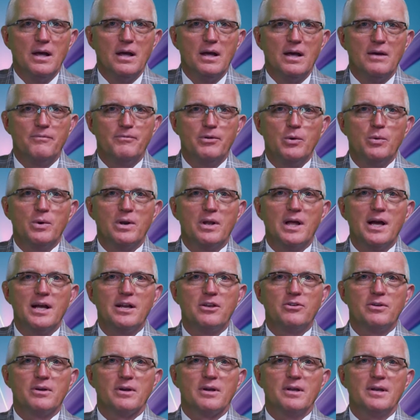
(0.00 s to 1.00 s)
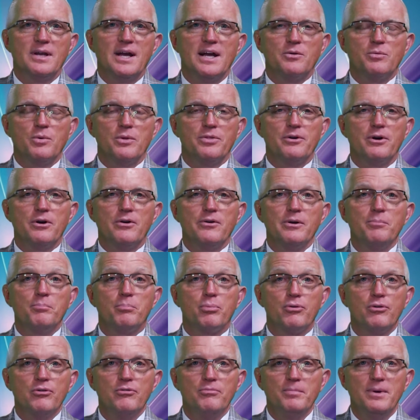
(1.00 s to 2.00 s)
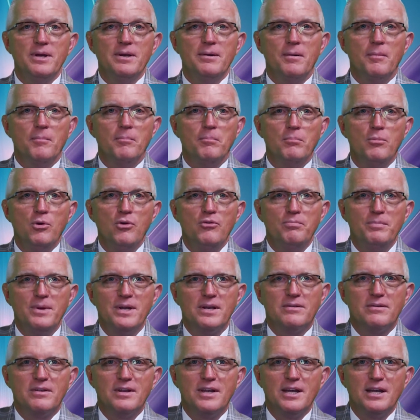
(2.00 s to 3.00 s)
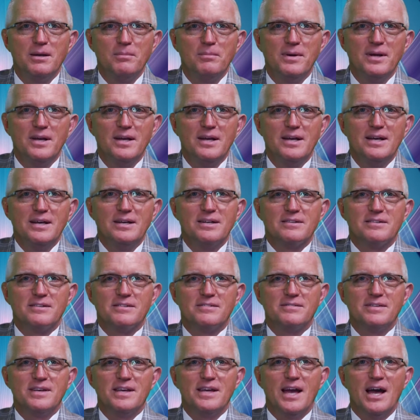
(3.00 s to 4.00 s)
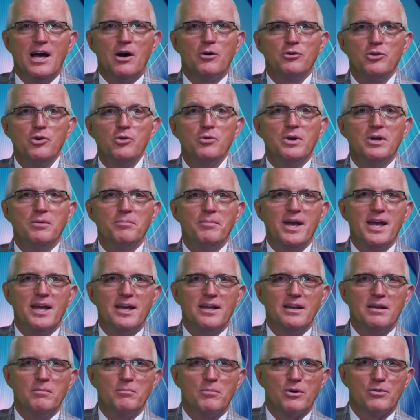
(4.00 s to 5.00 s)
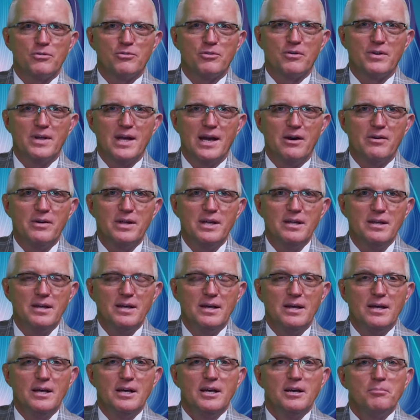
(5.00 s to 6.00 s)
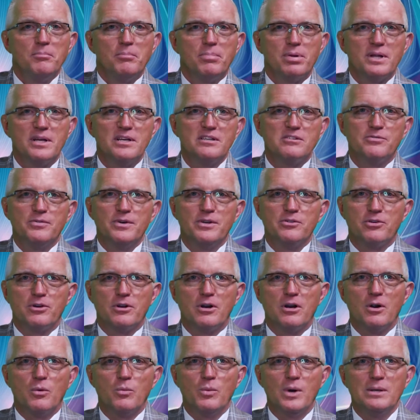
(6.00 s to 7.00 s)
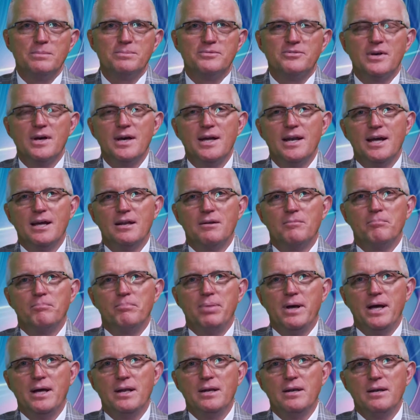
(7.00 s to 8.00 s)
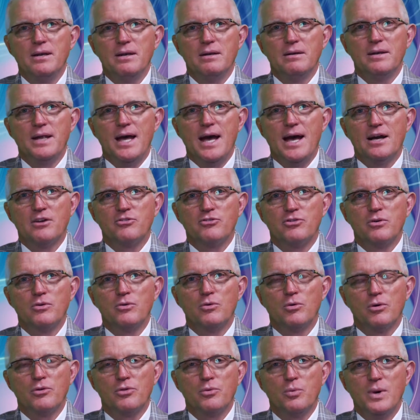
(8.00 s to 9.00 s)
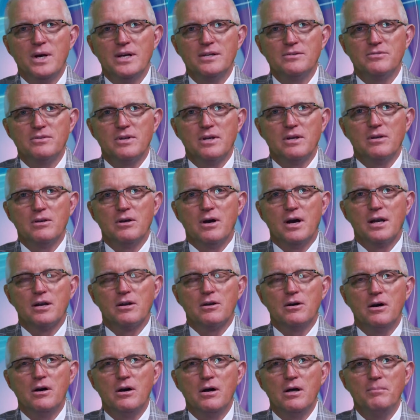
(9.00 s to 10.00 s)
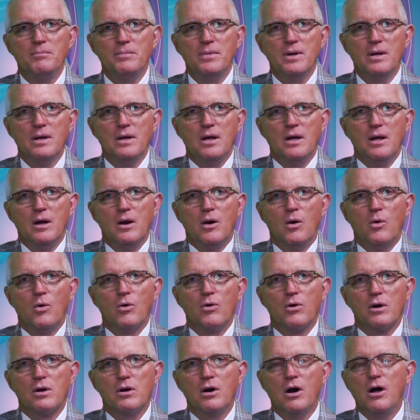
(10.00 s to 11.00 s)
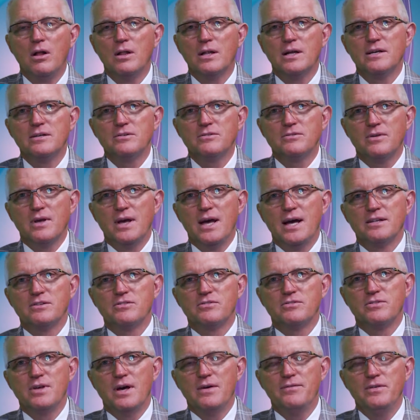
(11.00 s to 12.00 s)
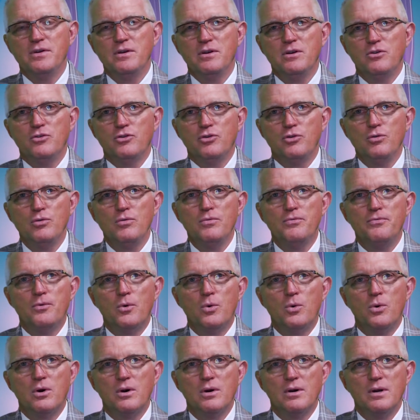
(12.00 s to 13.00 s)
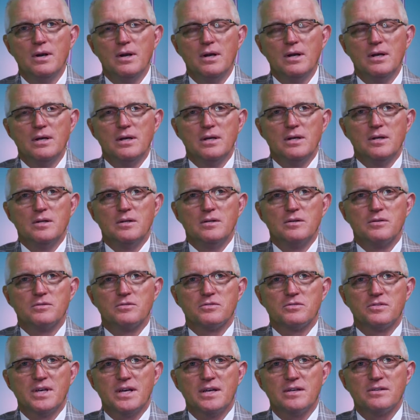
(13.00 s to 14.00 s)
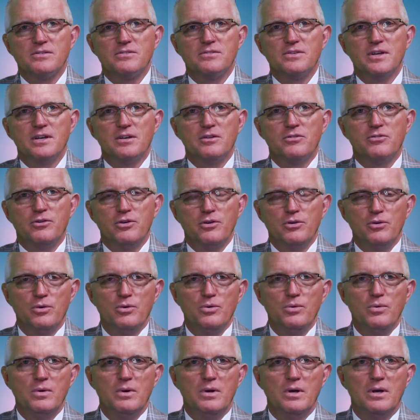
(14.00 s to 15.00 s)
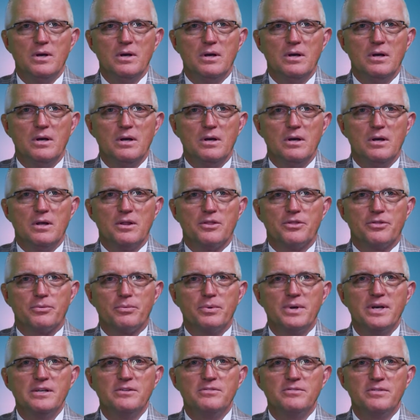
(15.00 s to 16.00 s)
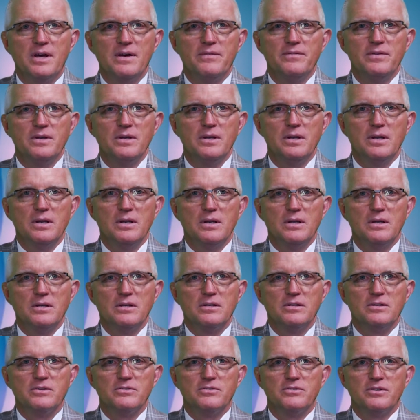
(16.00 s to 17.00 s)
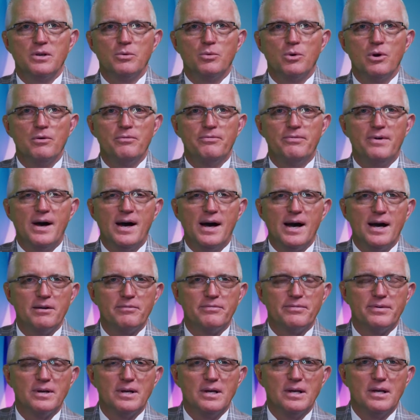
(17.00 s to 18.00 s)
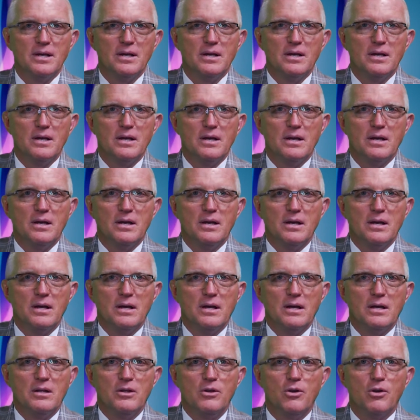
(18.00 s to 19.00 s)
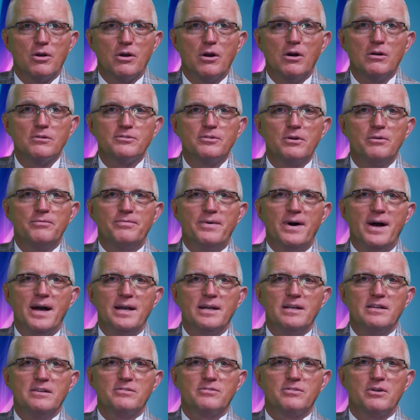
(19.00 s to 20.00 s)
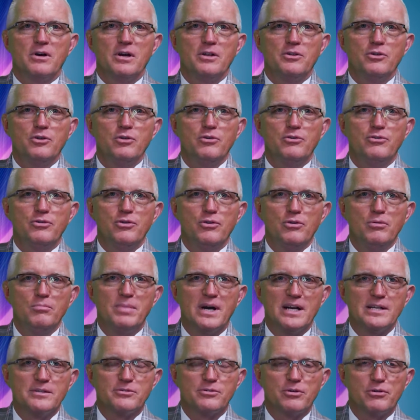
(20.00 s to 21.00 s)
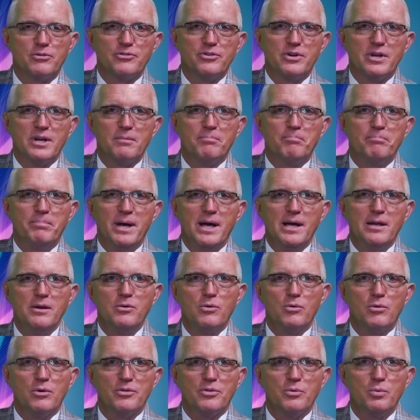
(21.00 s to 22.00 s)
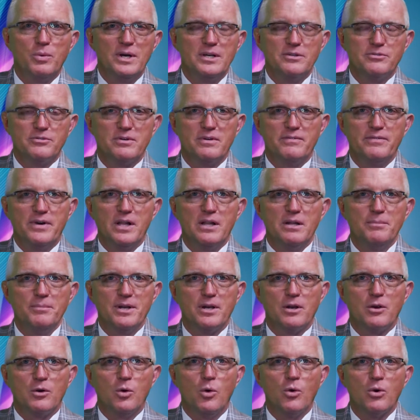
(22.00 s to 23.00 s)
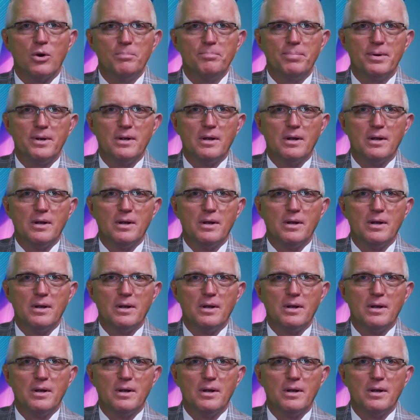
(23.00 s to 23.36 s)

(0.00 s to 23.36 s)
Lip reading: If you would like to connect with our improvement movement team to see how you can make it in Mercer County, please visit our website at penn-northwest.com or call us at 724-662-3705. You can also find us on YouTube by searching Penn Northwest Development Corp.